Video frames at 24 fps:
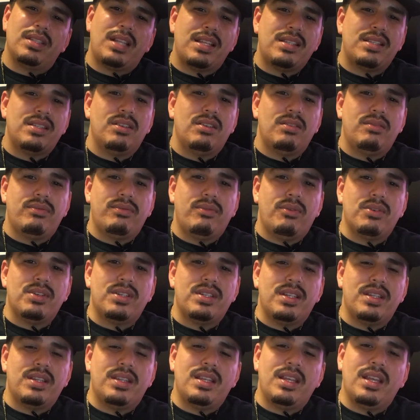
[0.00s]
that's an
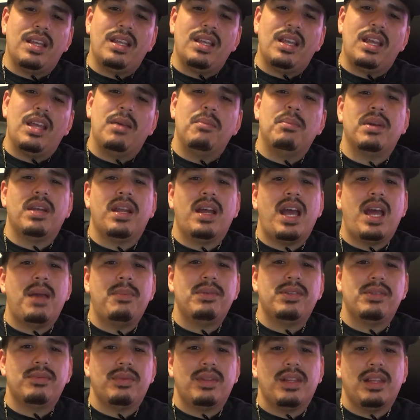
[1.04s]
unfortunate thing, but it
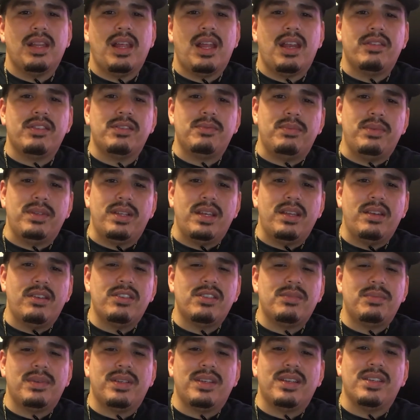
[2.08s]
happens with a lot of us
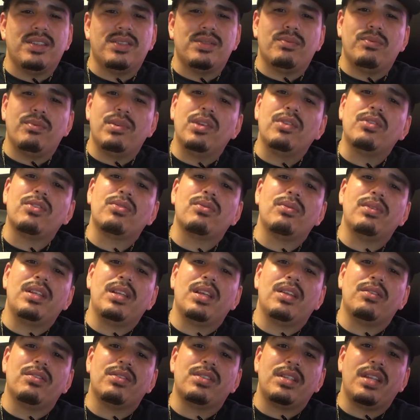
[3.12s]
beginners because we don't truly
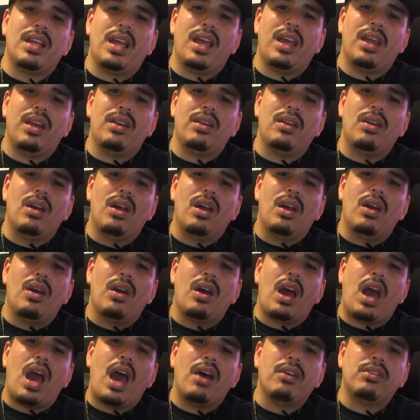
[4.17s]
understand
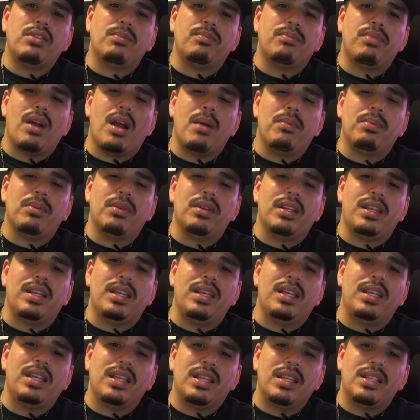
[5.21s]
how to
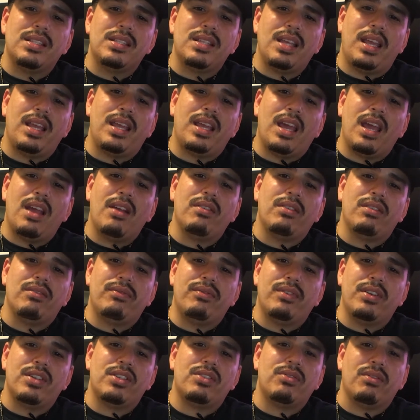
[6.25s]
properly take care of the
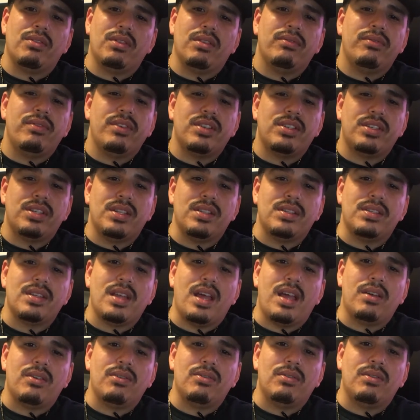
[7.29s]
fish during the fish in
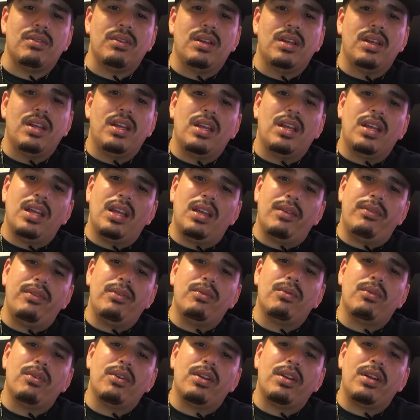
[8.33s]
cycle. If
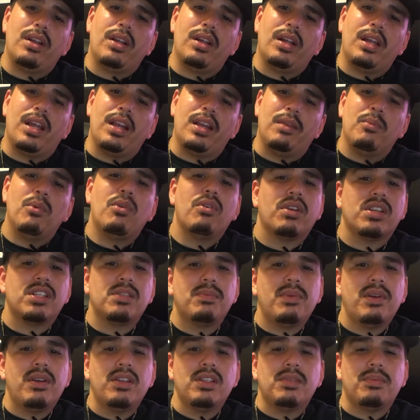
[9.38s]
you were a more
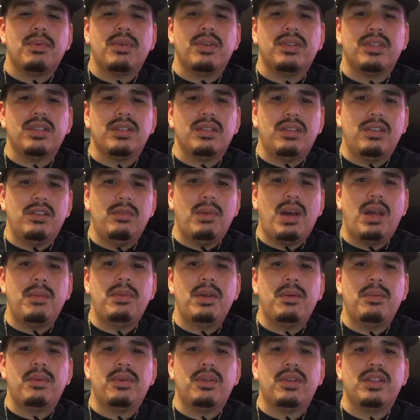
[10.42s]
experienced person, you might
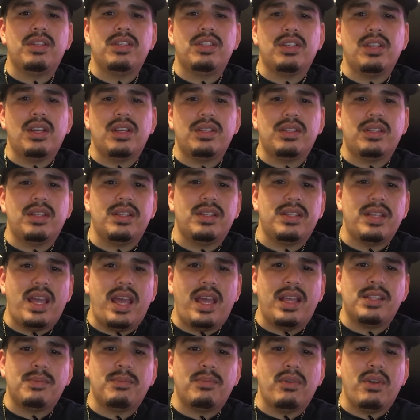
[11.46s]
be able to adjust the
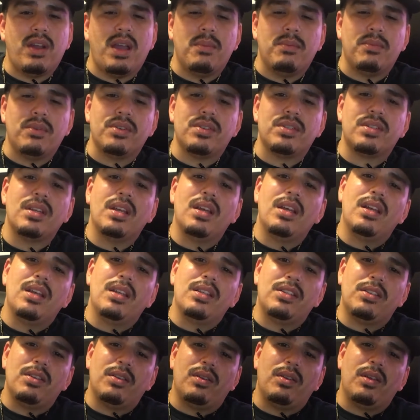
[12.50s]
tank's parameters
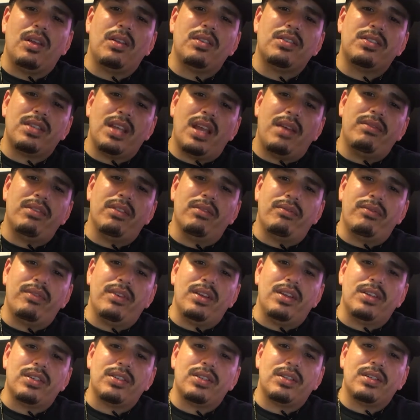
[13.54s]
to save the
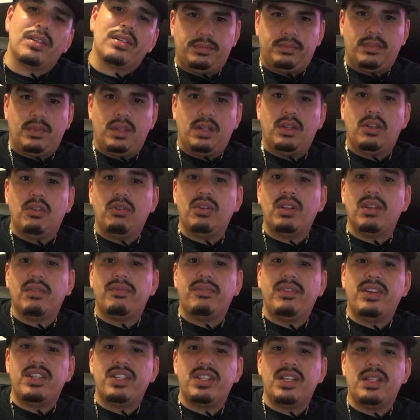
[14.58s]
fish. During the
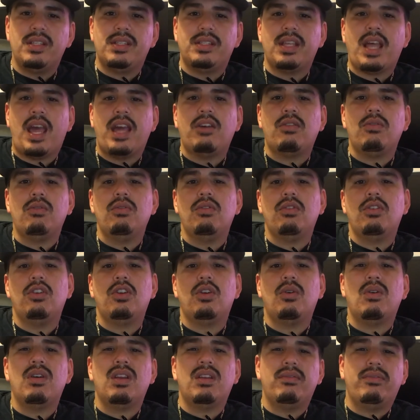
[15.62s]
fish in cycle,
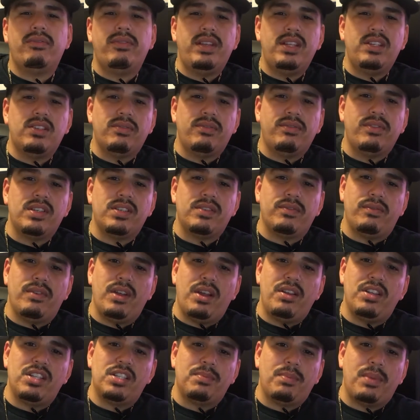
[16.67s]
you're going to feed your fish
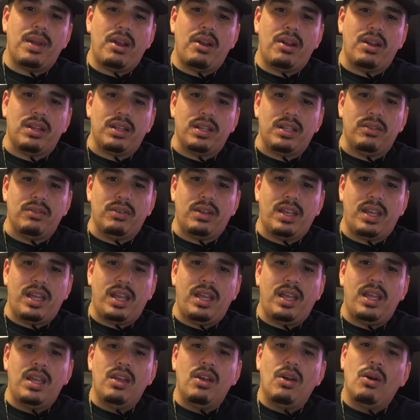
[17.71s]
very sparingly,
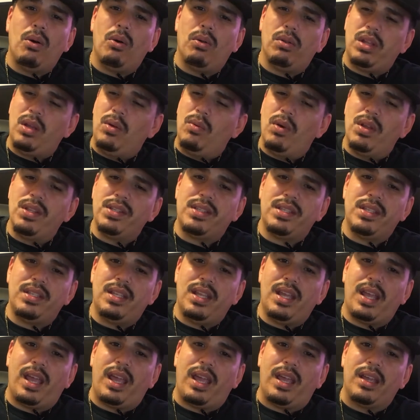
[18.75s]
okay? Only once a
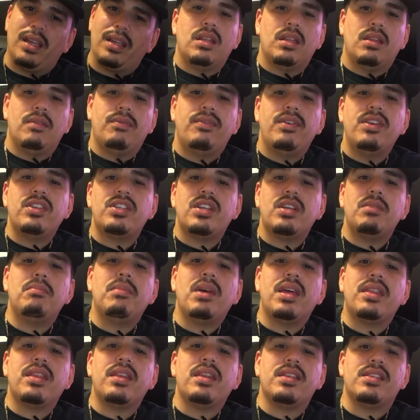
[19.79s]
day. The fish in
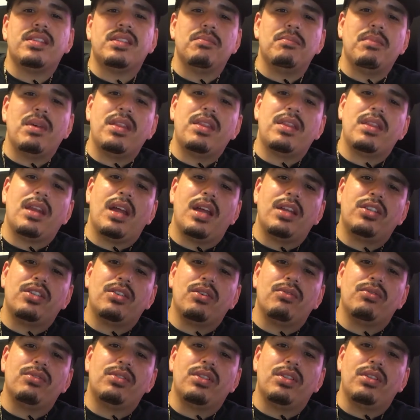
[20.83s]
method is the method I
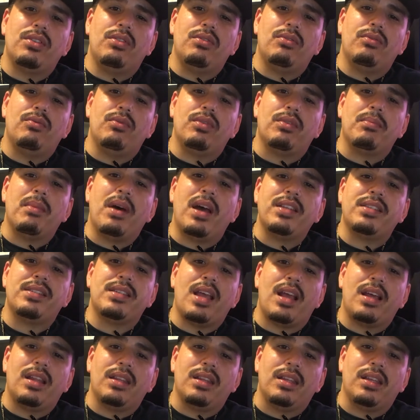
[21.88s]
chose to do with my
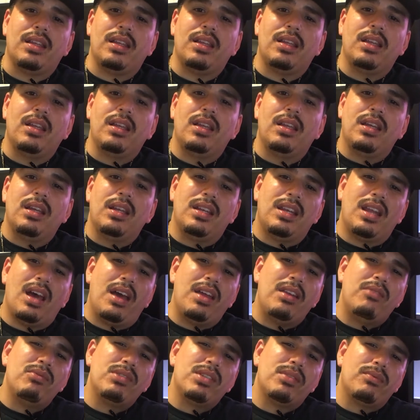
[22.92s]
cycling. Now,
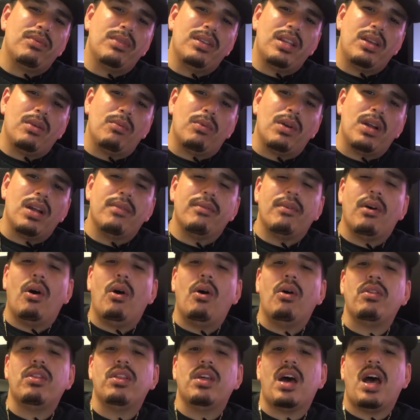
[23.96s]
I wasn't really aware of
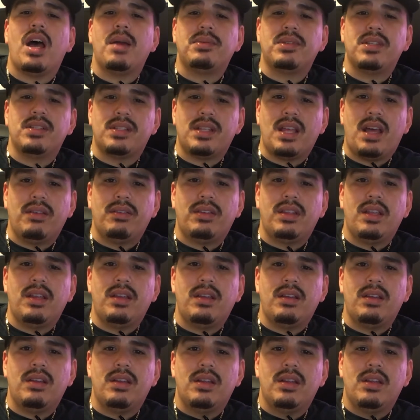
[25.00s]
all the options out
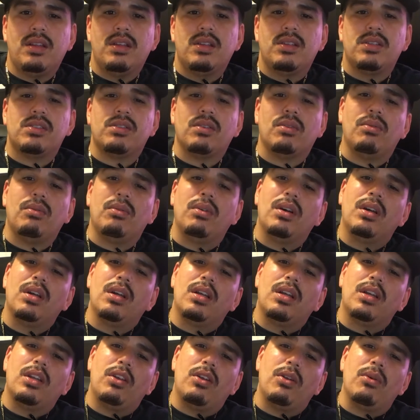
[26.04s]
there, so
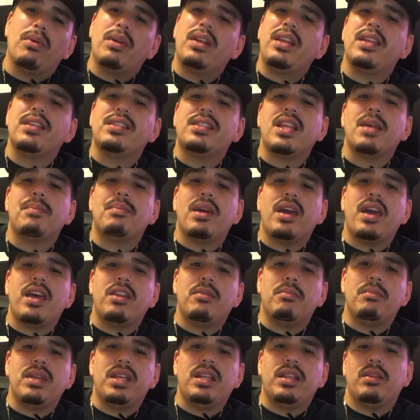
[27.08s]
you're already a step ahead
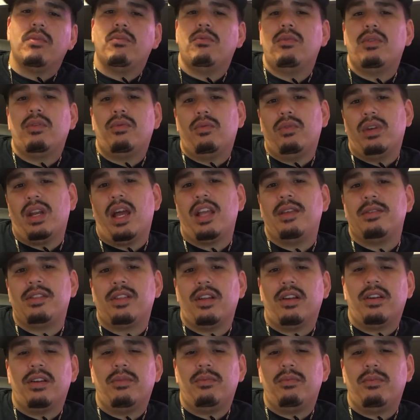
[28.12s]
of me than when I
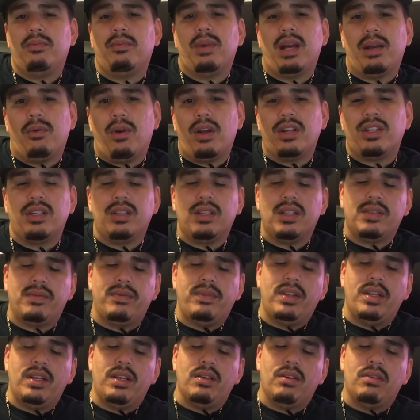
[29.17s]
started by watching this
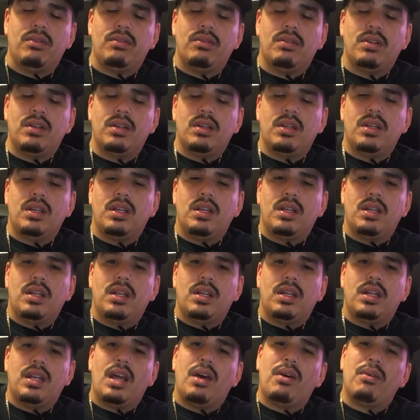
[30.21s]
video.
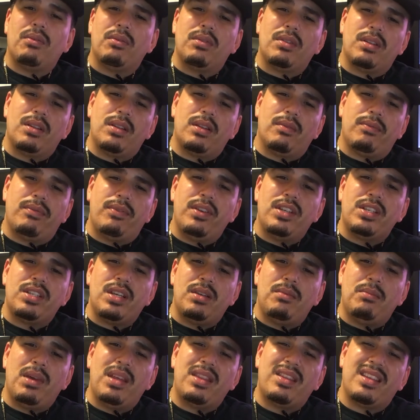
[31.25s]
Now, the fish
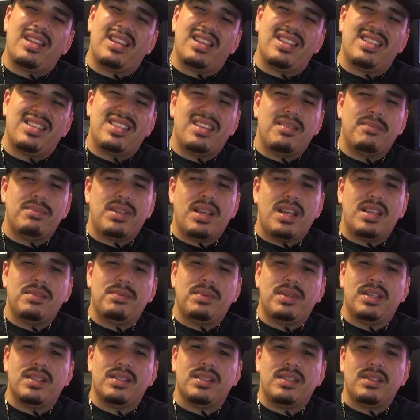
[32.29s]
in method can sometimes
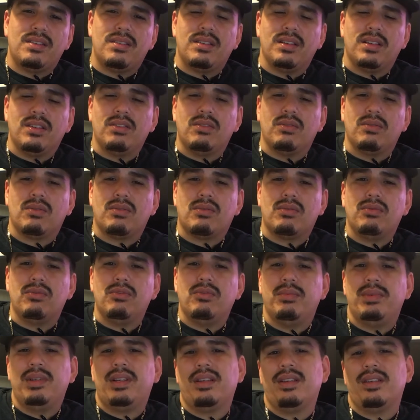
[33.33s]
be considered a little
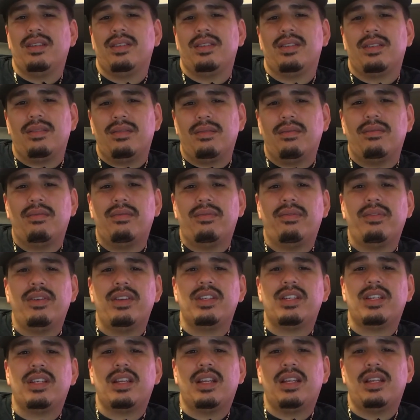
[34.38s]
cruel because
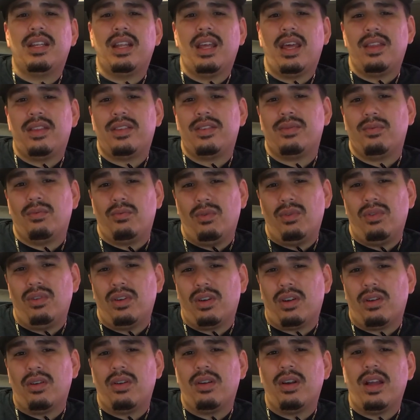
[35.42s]
fish deaths will
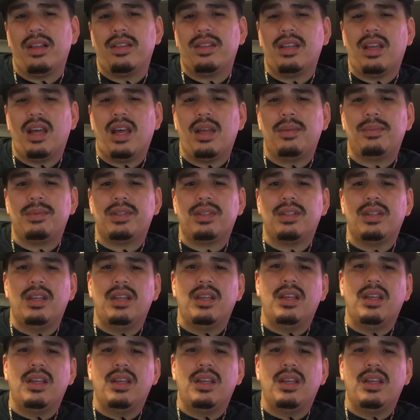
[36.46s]
occur at times,